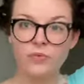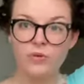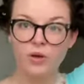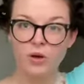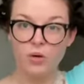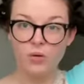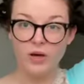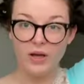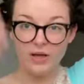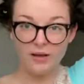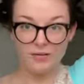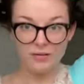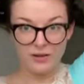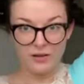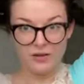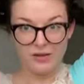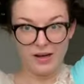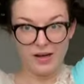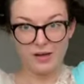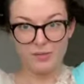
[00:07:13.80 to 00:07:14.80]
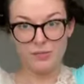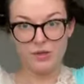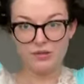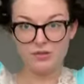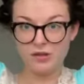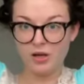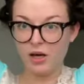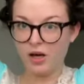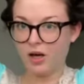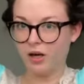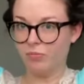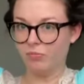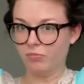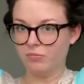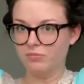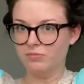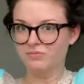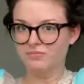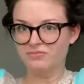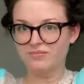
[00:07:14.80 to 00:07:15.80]
Okay, the time has come
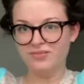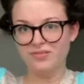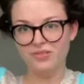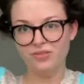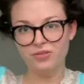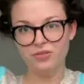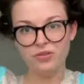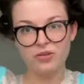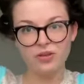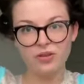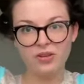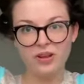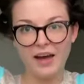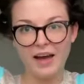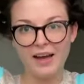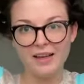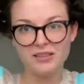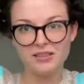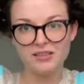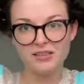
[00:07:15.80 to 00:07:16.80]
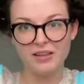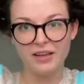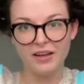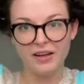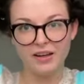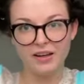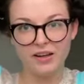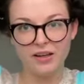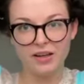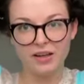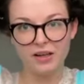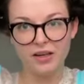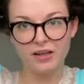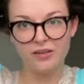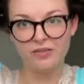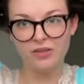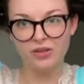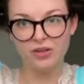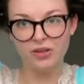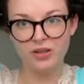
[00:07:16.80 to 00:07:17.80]
for the last layer, and I
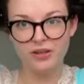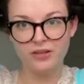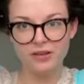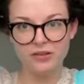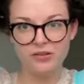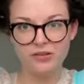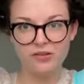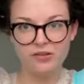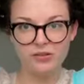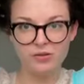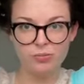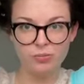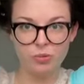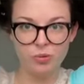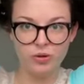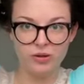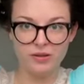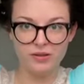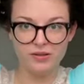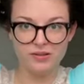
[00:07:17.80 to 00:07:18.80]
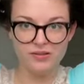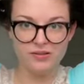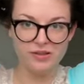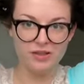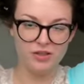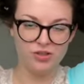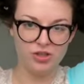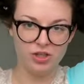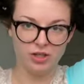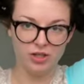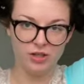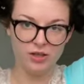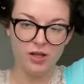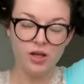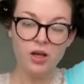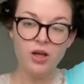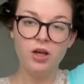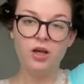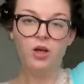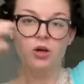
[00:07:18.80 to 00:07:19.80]
feel like this is an important distinction.
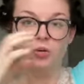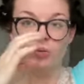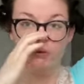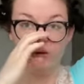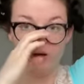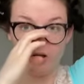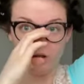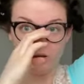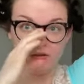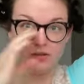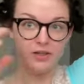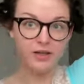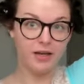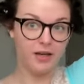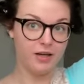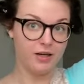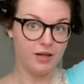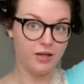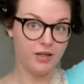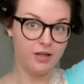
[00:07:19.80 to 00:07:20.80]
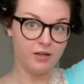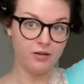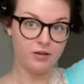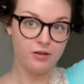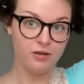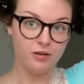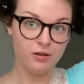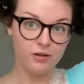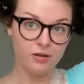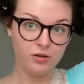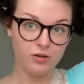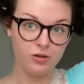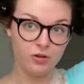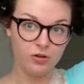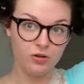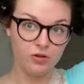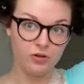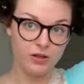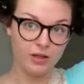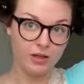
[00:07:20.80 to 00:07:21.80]
We alternated
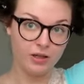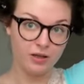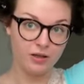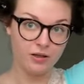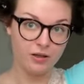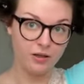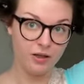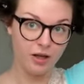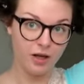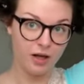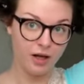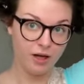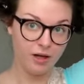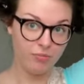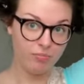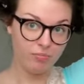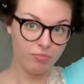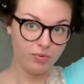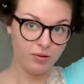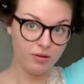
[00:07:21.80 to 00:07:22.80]
curling up,